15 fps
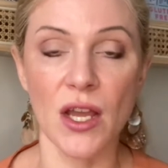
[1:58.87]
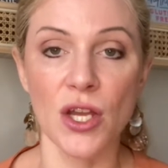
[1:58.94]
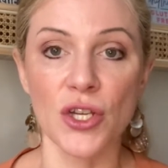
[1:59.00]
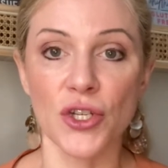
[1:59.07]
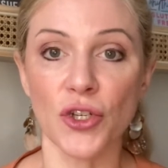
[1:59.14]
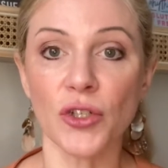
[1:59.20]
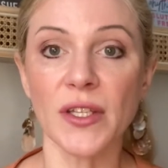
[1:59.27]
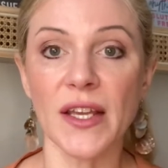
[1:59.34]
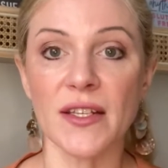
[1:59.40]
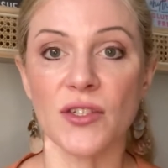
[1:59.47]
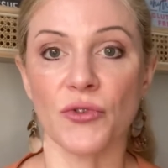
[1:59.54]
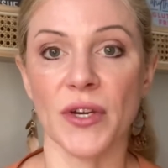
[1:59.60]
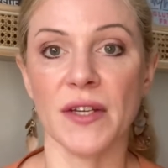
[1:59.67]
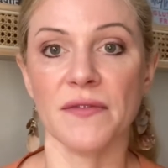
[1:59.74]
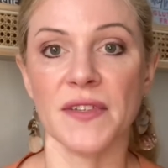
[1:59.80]
should get
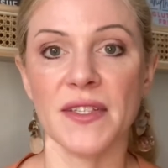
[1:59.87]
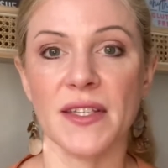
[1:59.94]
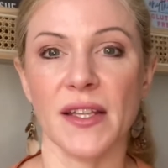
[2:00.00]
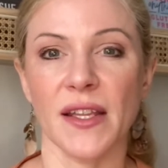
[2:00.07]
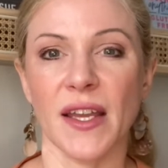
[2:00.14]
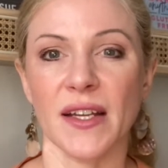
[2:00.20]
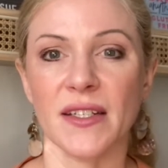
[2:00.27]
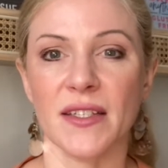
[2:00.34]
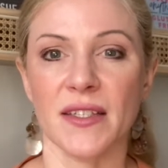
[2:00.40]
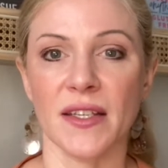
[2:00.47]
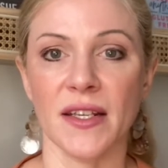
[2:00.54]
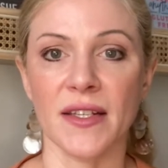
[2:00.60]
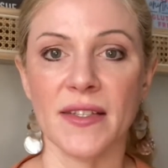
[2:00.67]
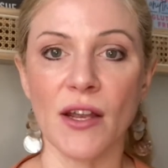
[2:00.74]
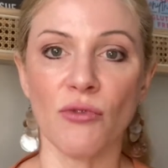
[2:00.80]
screened for celiac
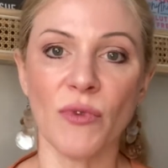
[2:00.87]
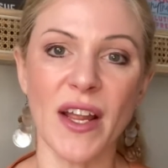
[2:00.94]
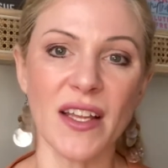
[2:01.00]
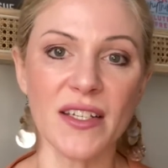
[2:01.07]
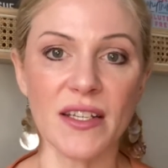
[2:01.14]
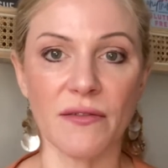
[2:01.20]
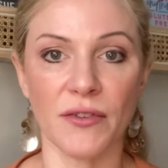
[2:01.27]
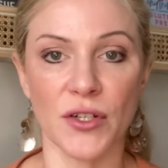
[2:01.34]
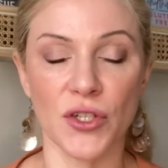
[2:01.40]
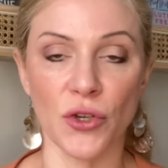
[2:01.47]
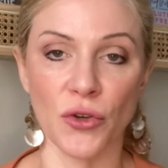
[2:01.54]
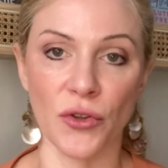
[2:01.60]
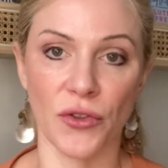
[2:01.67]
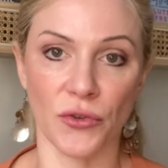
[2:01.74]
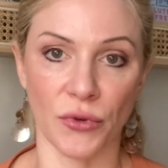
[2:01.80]
disease around every 2
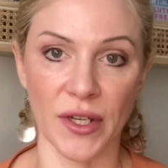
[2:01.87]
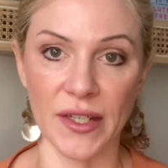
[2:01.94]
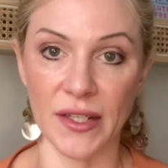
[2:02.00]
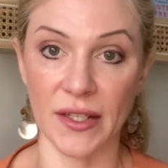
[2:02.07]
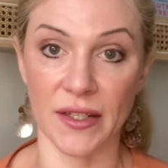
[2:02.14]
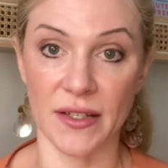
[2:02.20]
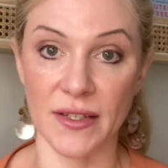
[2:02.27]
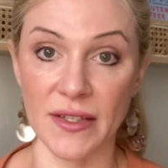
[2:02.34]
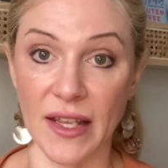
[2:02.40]
to 3 years,